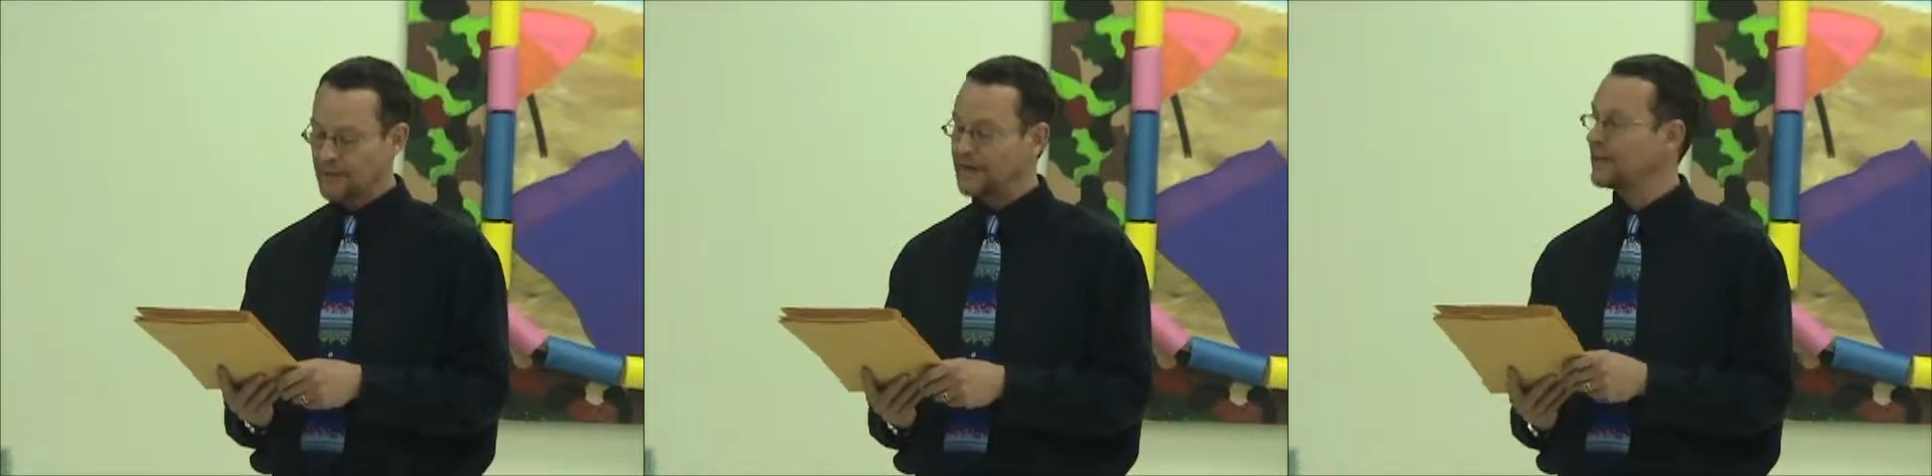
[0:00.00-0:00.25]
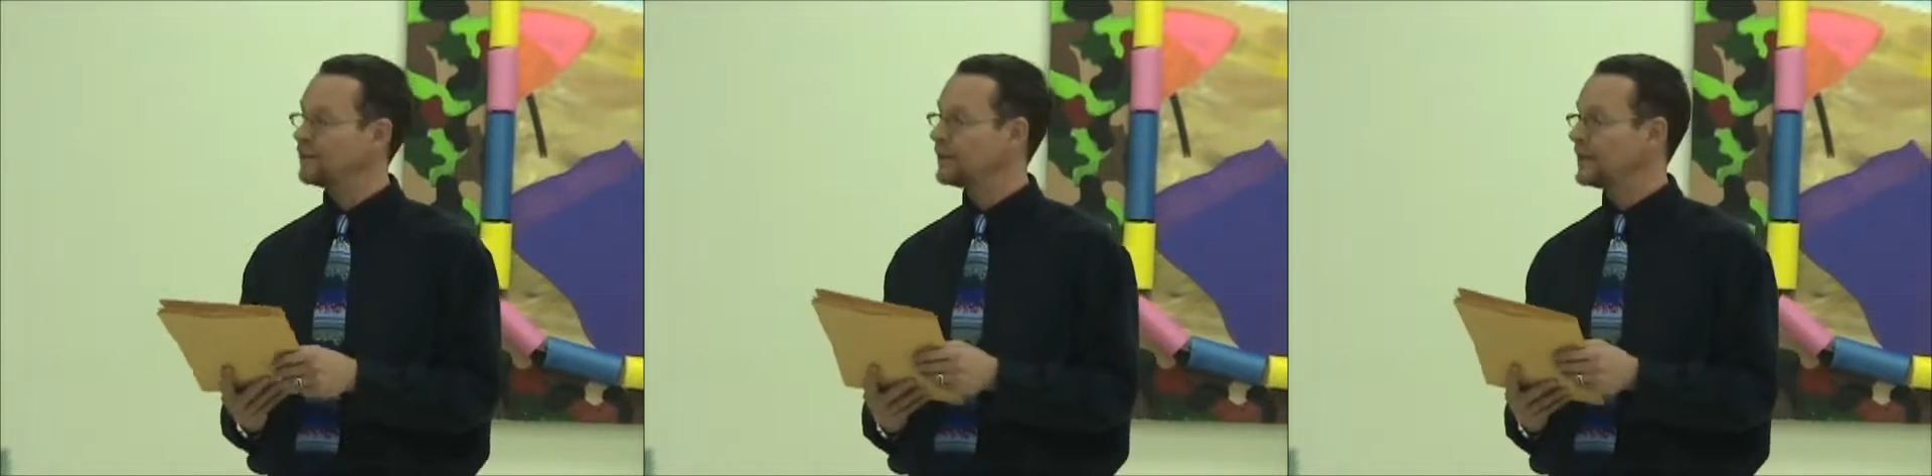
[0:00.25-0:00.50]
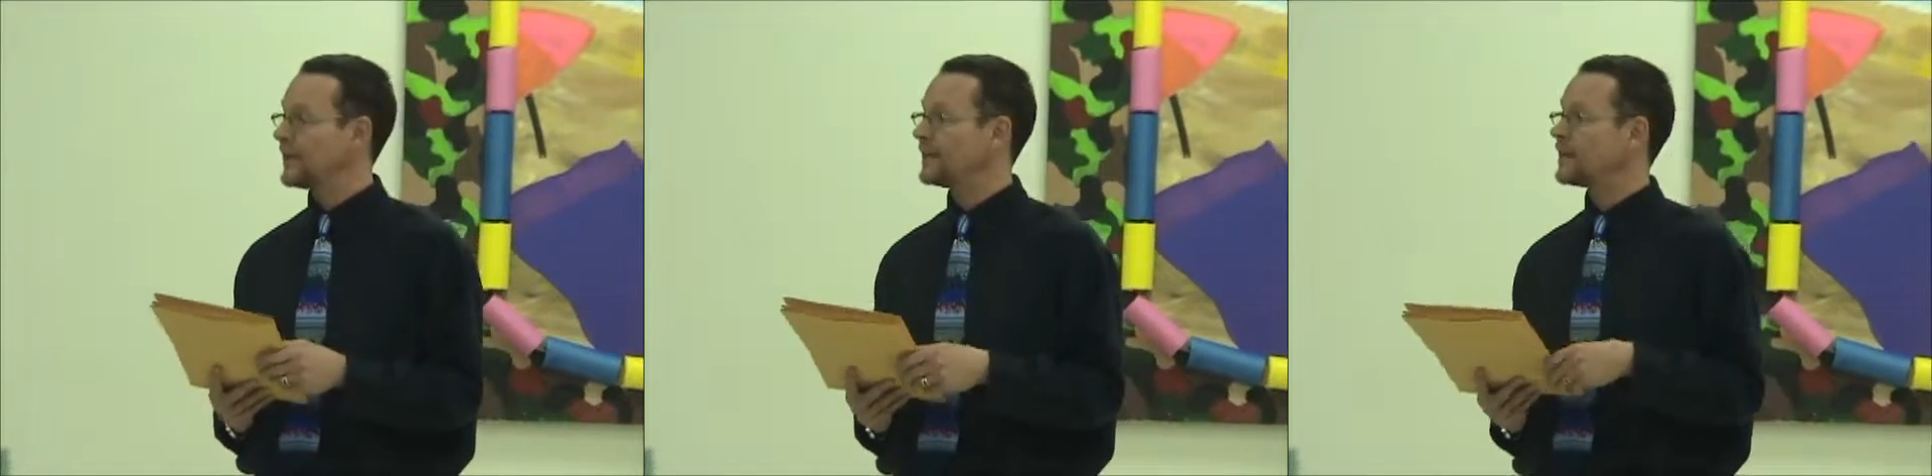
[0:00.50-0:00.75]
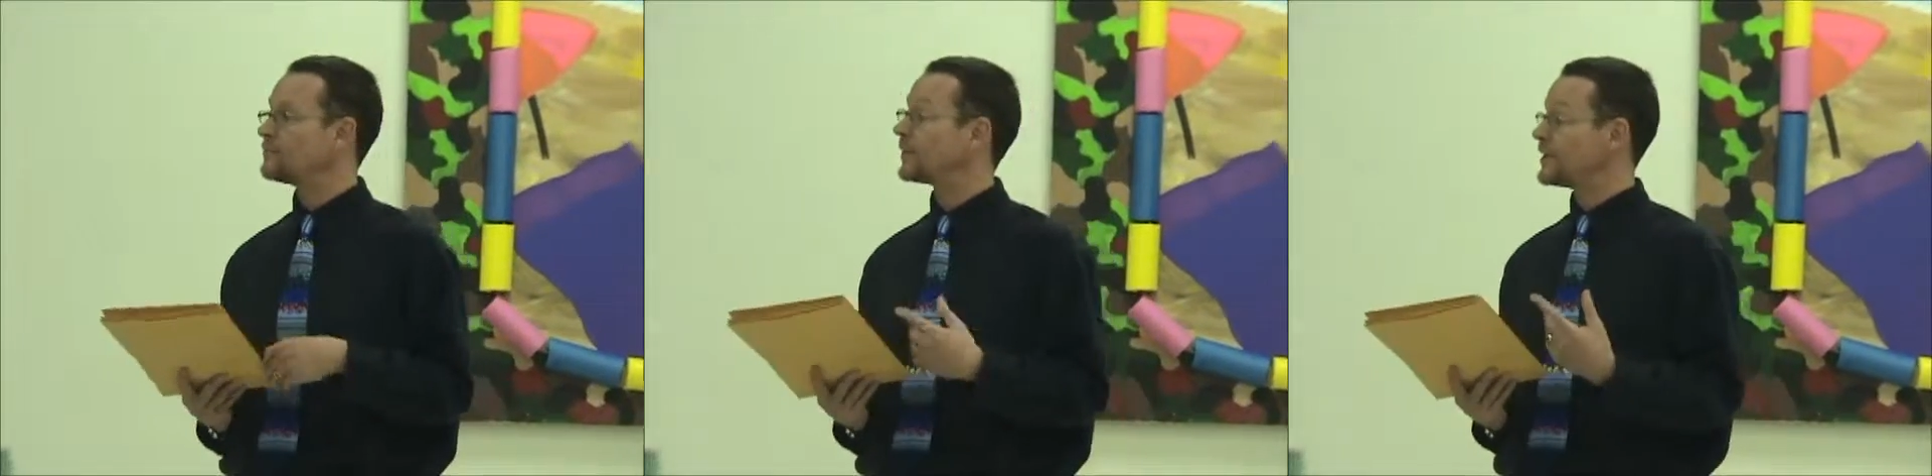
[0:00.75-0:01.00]
medley
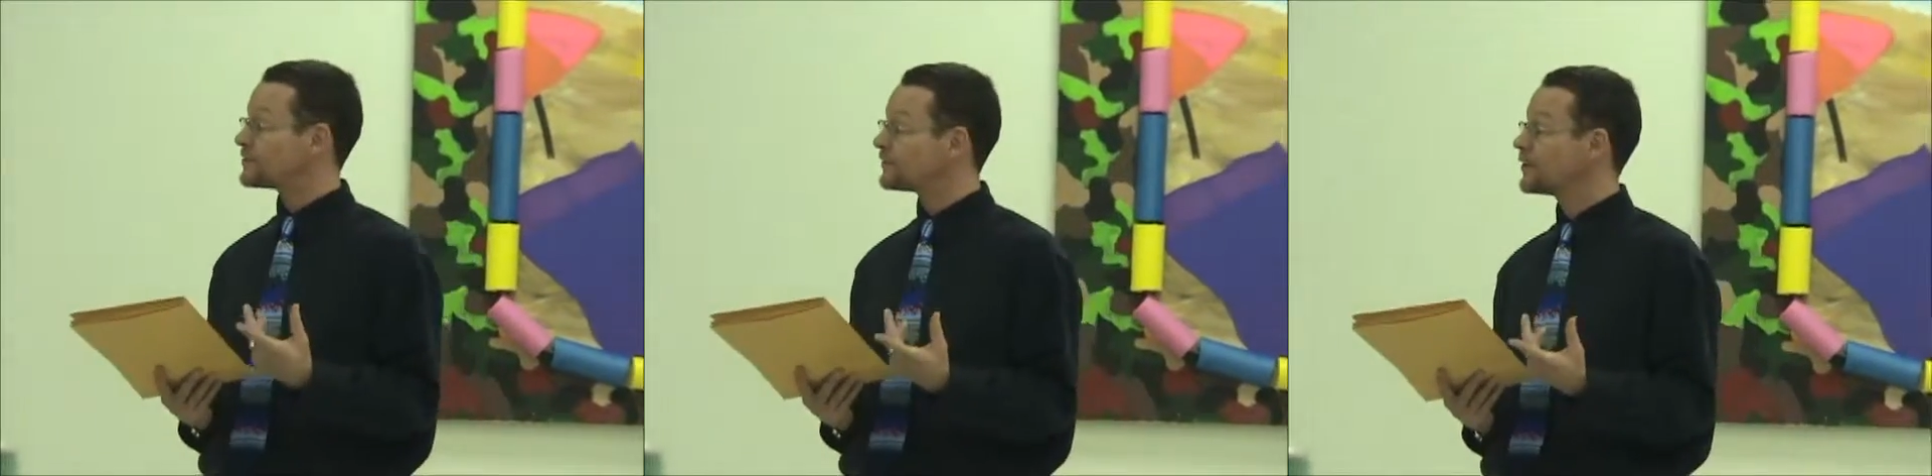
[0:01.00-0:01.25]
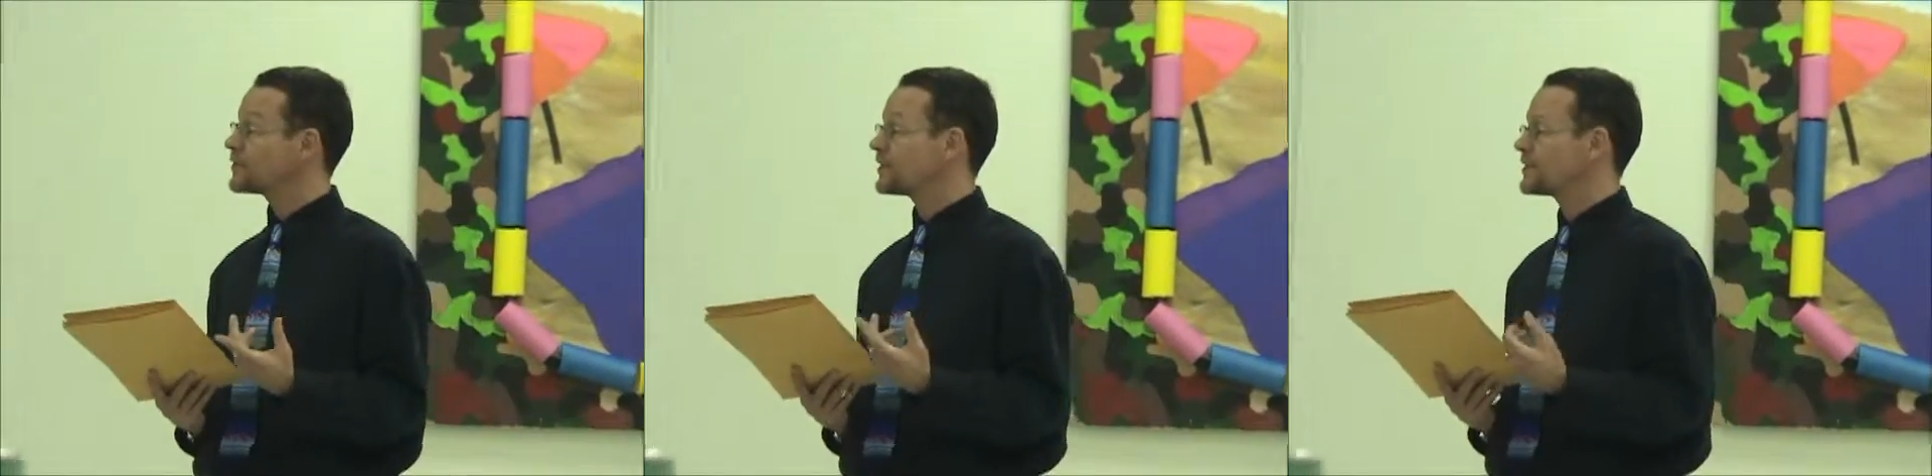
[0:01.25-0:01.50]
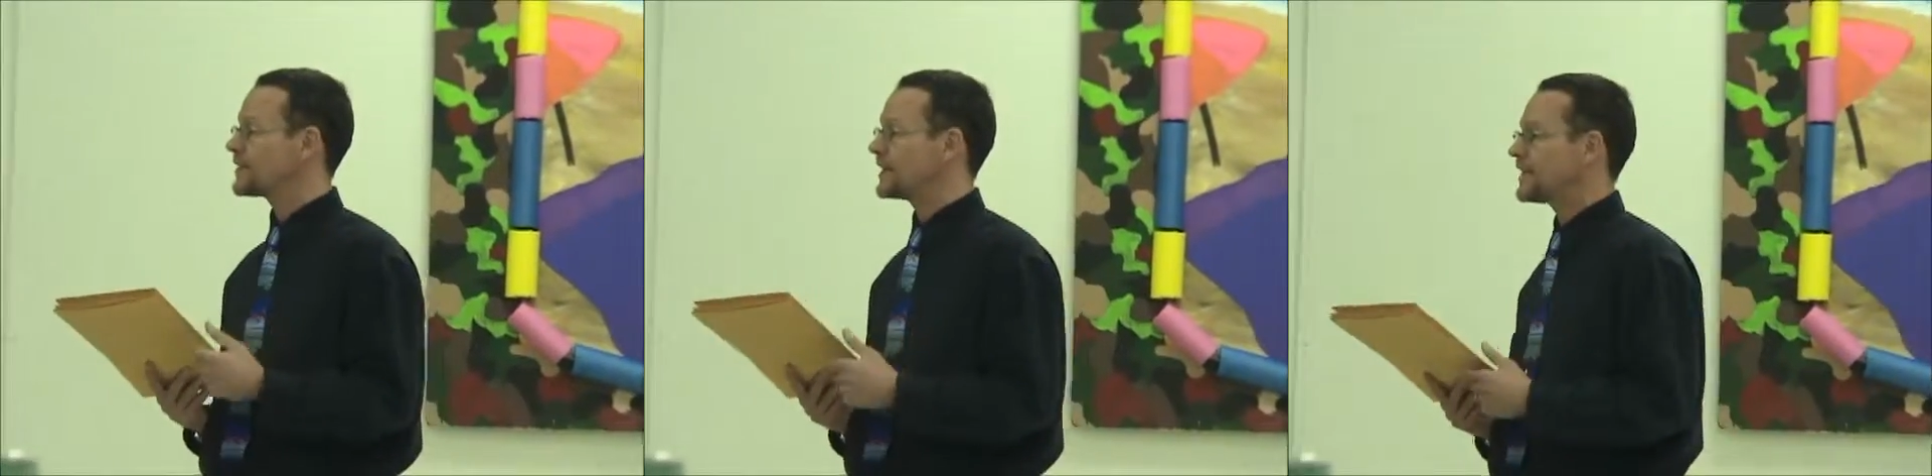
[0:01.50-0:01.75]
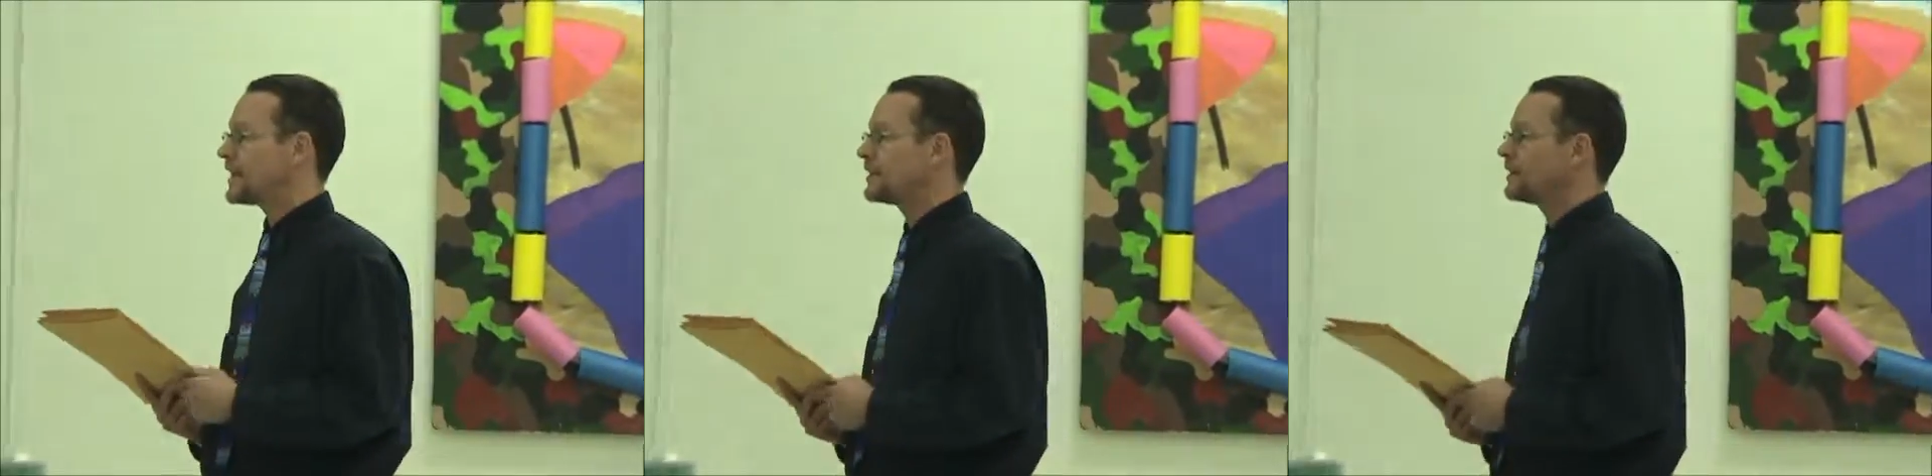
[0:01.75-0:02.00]
relay that placed 1st and
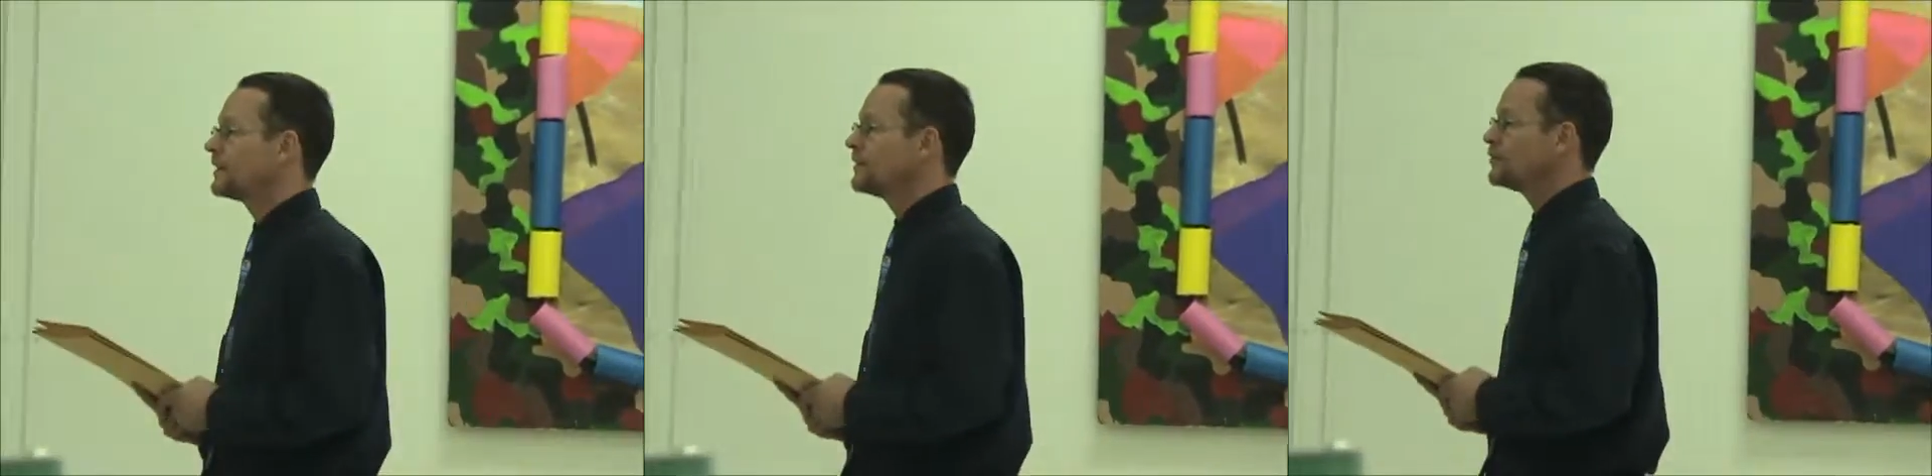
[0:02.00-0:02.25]
set that